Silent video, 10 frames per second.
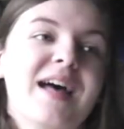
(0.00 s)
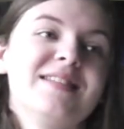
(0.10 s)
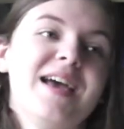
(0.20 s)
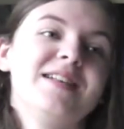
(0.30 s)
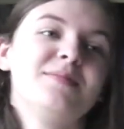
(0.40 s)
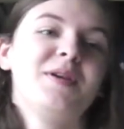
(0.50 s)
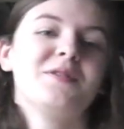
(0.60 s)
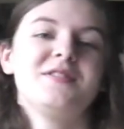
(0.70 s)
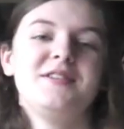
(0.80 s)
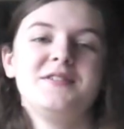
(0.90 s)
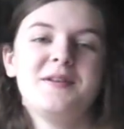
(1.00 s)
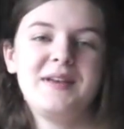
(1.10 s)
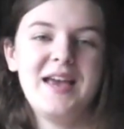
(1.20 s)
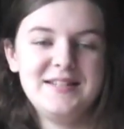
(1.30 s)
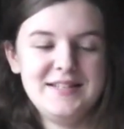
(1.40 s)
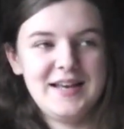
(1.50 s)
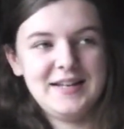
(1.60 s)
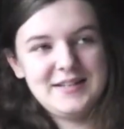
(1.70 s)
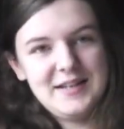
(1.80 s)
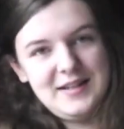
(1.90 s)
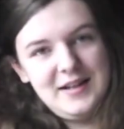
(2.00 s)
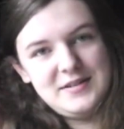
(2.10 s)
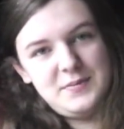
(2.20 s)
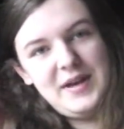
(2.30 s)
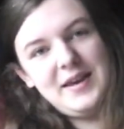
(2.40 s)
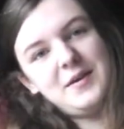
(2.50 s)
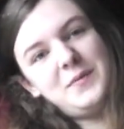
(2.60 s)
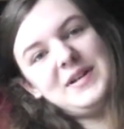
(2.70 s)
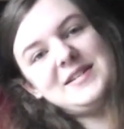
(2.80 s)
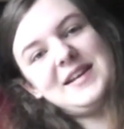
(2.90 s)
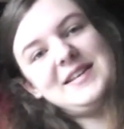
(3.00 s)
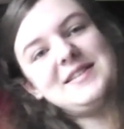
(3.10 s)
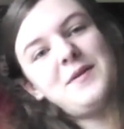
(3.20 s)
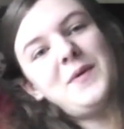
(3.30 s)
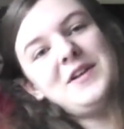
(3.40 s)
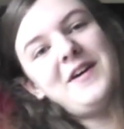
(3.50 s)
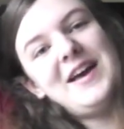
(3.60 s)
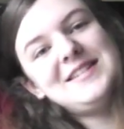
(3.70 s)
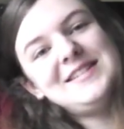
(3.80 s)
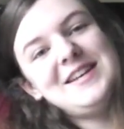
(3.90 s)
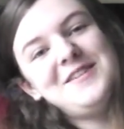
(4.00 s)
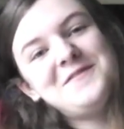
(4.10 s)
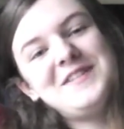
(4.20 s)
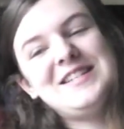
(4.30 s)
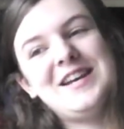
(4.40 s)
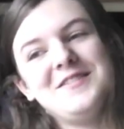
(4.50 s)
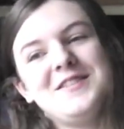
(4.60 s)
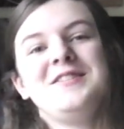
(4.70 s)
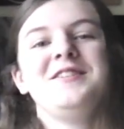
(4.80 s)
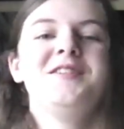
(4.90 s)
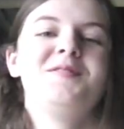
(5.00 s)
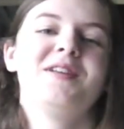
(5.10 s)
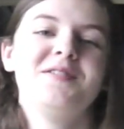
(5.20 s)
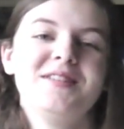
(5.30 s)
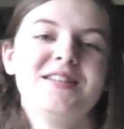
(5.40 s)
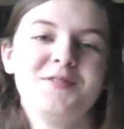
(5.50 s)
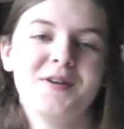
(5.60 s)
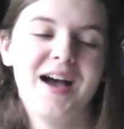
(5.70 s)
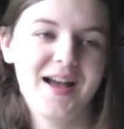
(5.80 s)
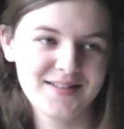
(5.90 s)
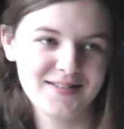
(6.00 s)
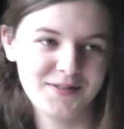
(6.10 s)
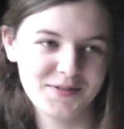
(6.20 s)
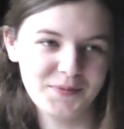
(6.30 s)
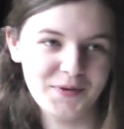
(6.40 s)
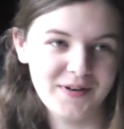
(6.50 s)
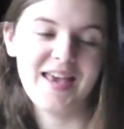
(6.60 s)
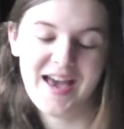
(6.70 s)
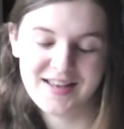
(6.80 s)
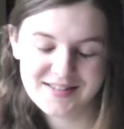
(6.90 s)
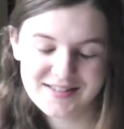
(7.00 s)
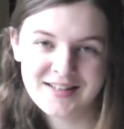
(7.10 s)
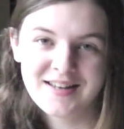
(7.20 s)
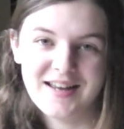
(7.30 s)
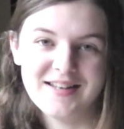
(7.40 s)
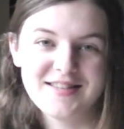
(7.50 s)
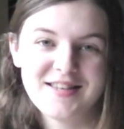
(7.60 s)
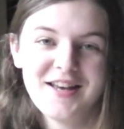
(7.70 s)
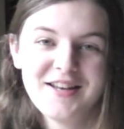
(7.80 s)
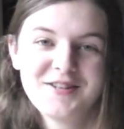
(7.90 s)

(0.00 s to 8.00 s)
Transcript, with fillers: That takes me on to something Katie said last week, which is when you're editing your videos, do you notice your accent more? Yes is the